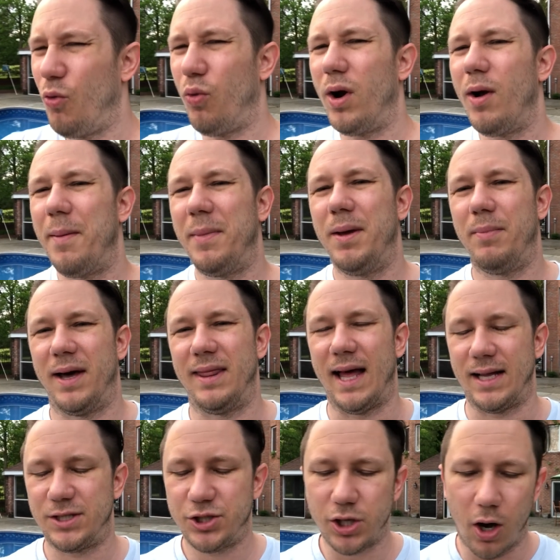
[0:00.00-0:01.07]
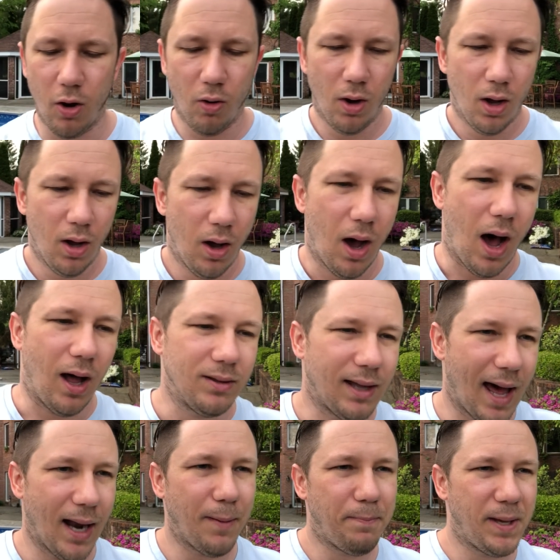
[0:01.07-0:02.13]
What do I mean by that? So a
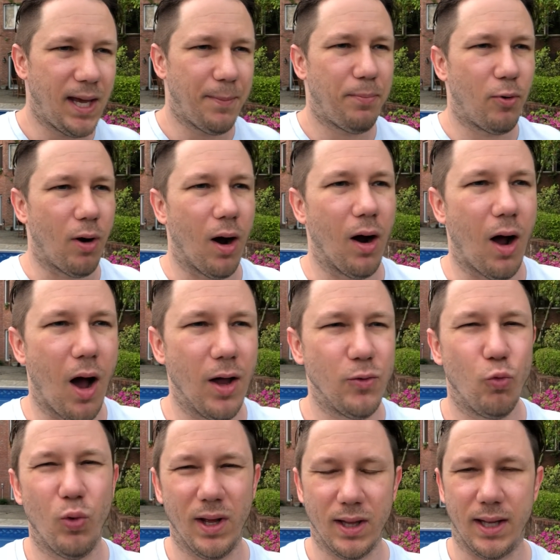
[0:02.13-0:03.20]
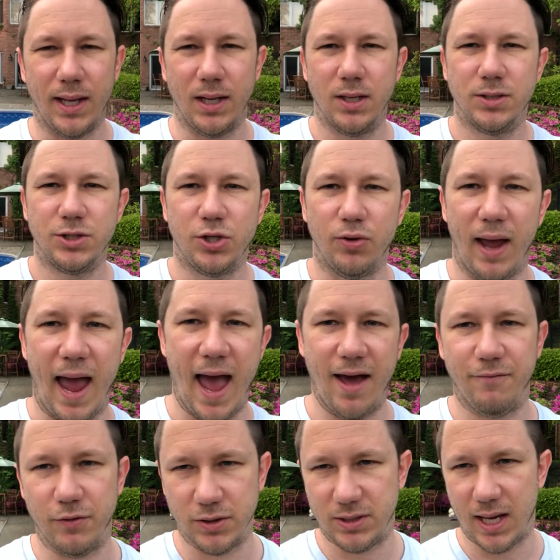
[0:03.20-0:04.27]
lot of people are unwilling to
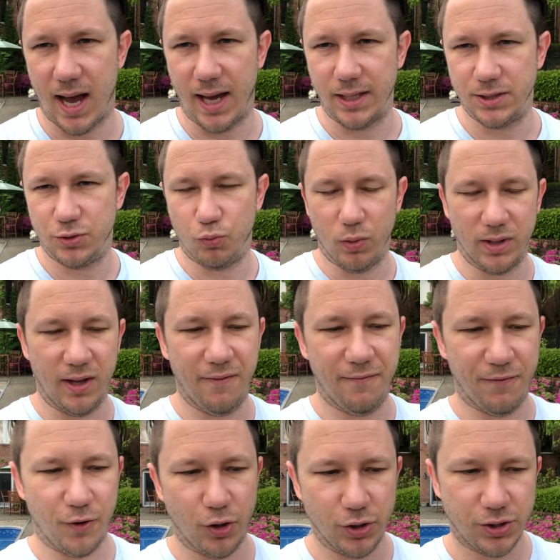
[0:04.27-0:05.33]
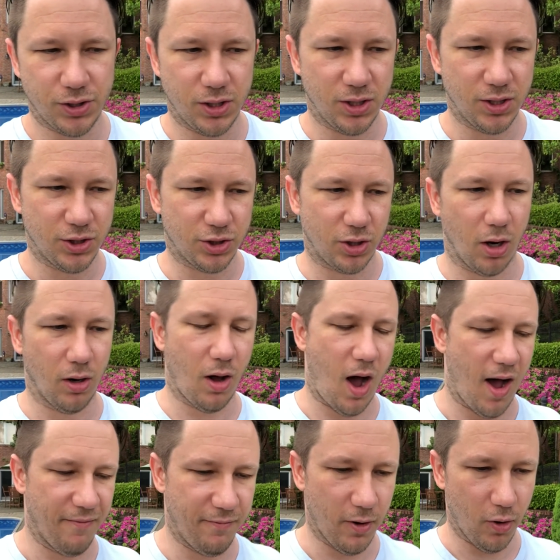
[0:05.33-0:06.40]
advertise when they first start
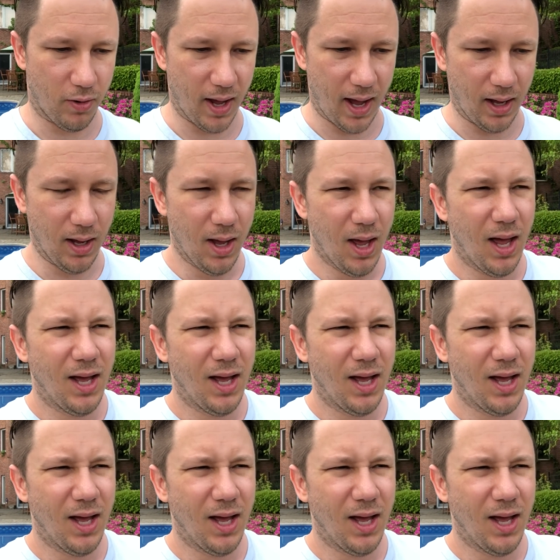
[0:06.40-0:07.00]
off, okay?